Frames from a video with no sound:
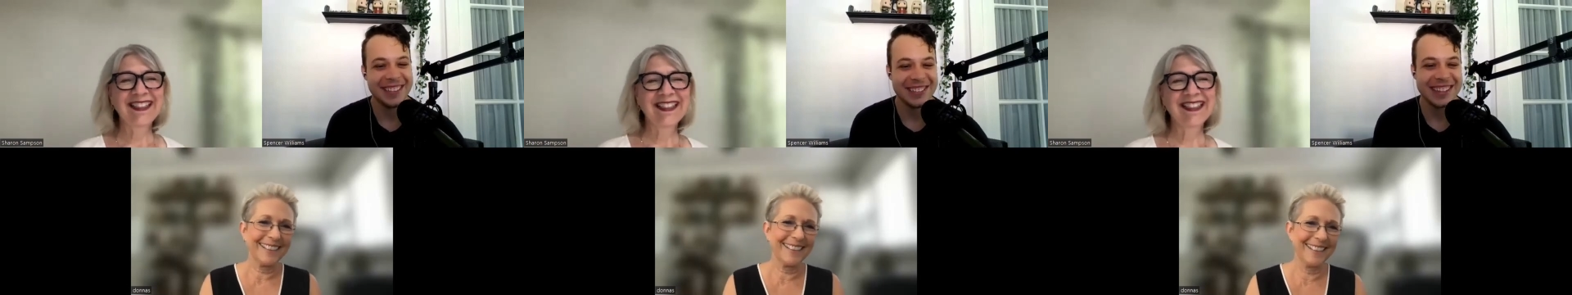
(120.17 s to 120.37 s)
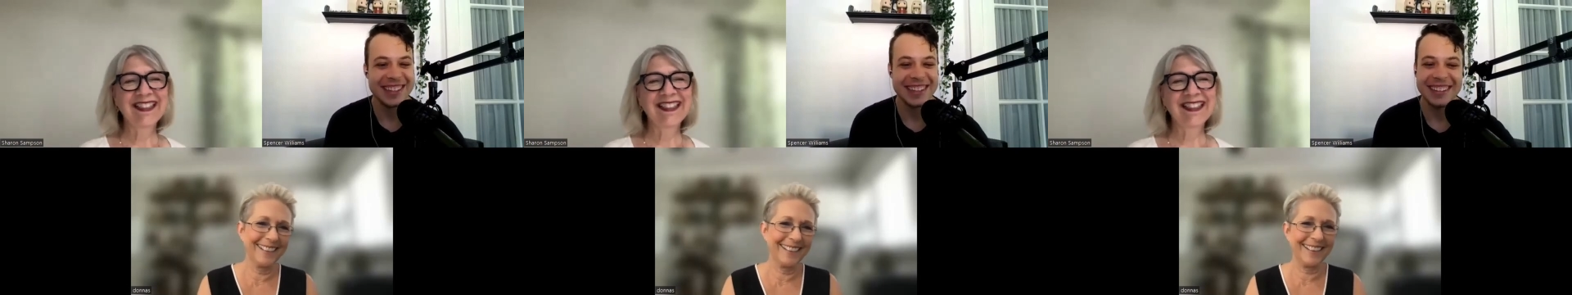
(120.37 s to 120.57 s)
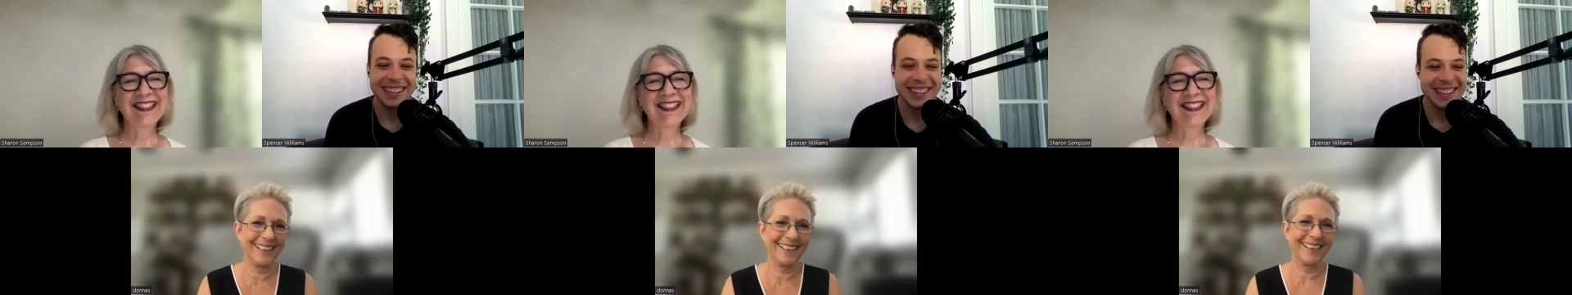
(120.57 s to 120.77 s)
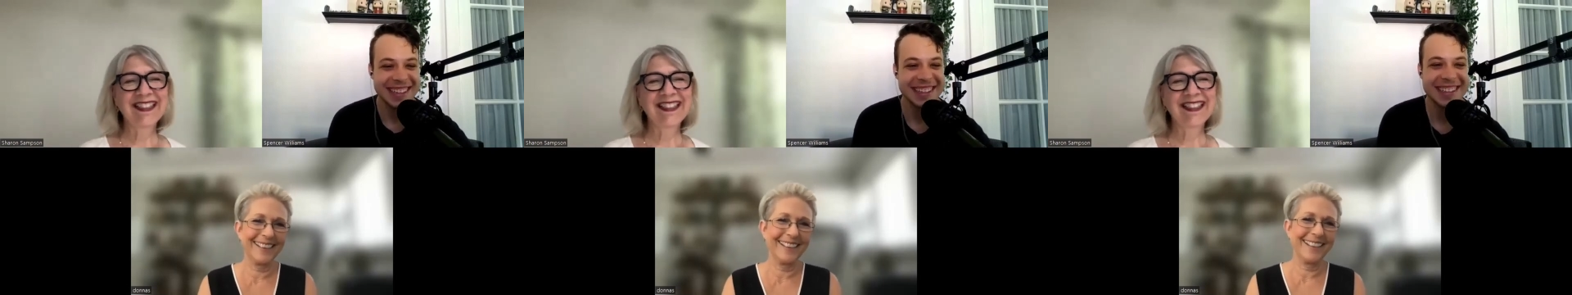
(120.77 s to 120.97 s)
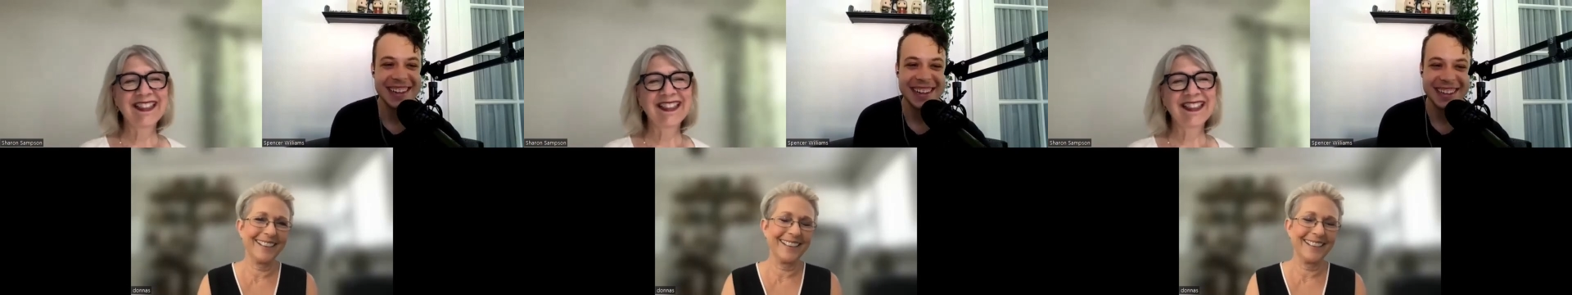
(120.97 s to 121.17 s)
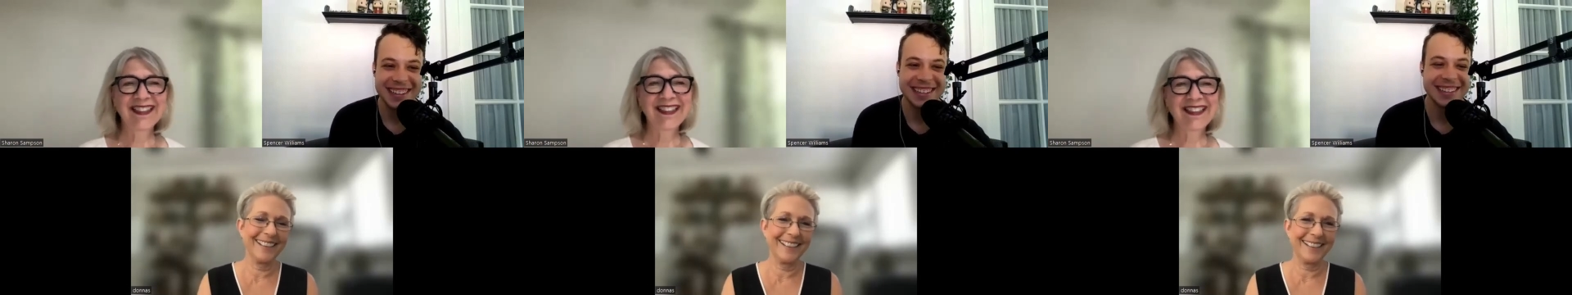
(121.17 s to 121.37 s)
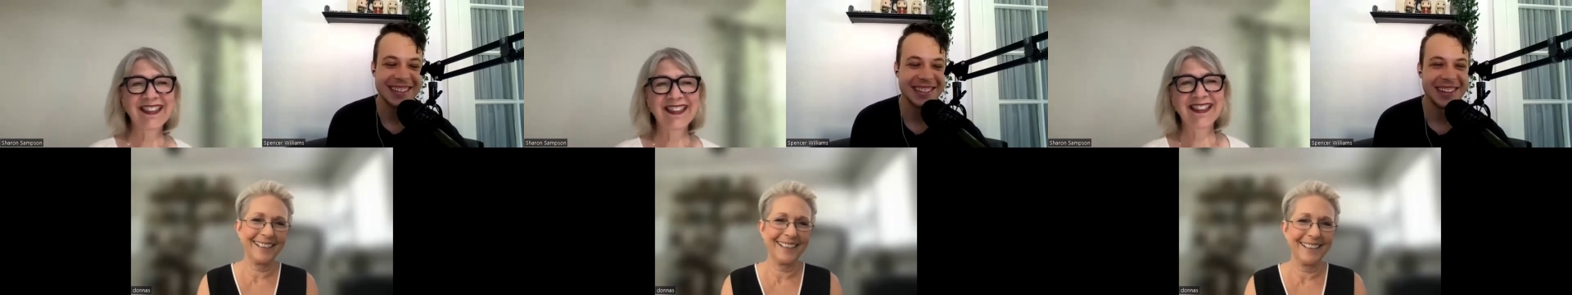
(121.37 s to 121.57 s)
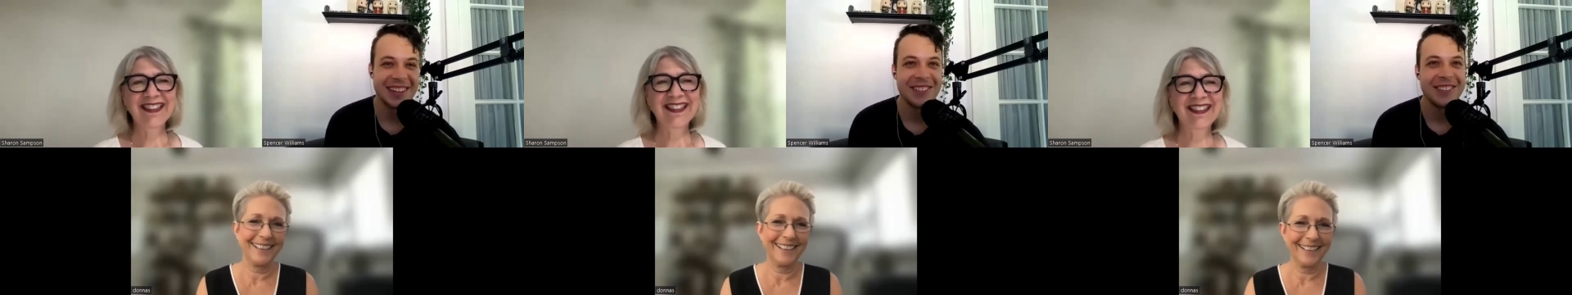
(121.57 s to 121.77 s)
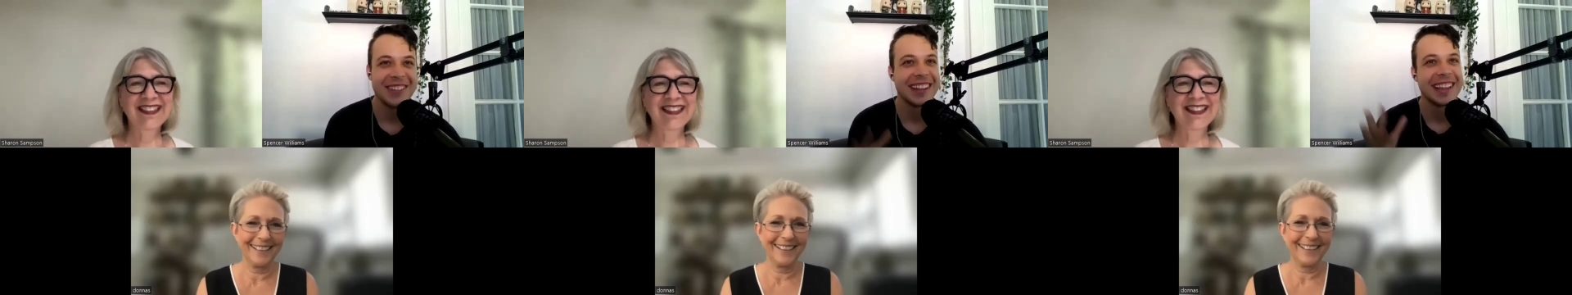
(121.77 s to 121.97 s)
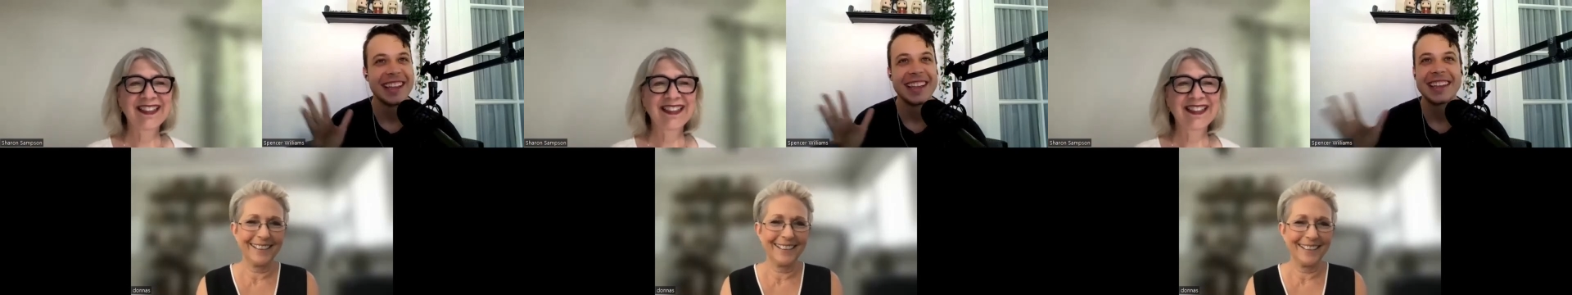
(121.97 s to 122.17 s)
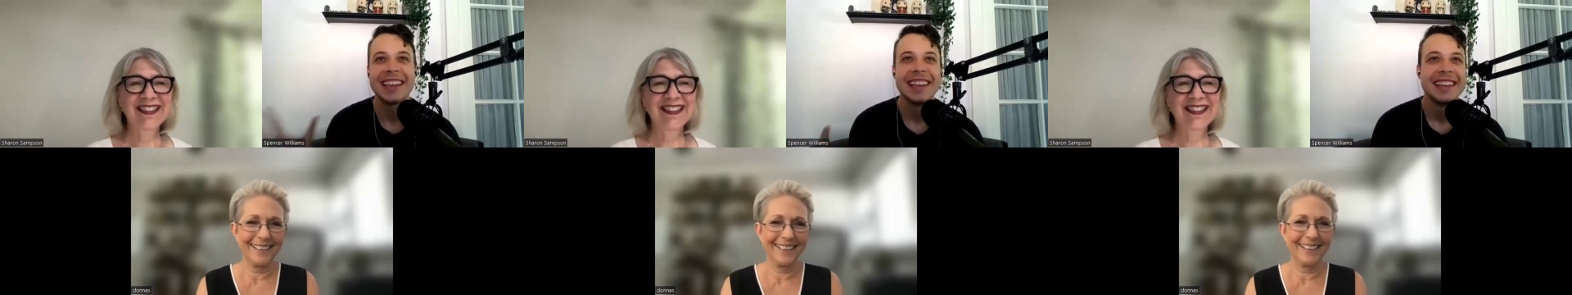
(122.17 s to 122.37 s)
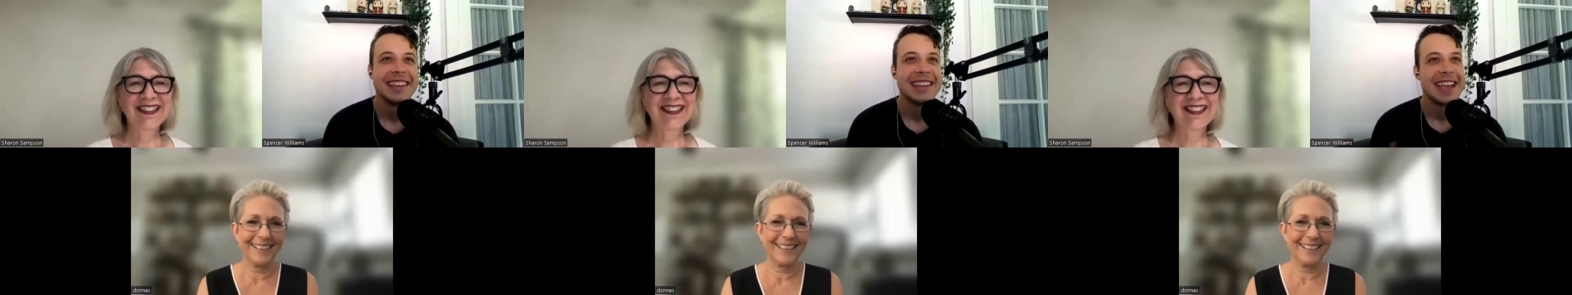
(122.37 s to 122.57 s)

Speaker 1: I'm so excited to talk to you too. I feel like